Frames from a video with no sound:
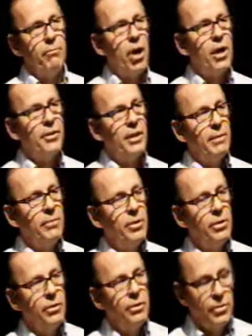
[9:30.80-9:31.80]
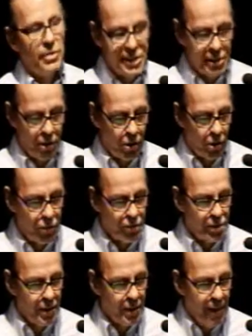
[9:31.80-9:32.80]
brought them to this
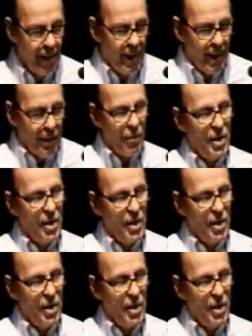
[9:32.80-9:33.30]
conclusion?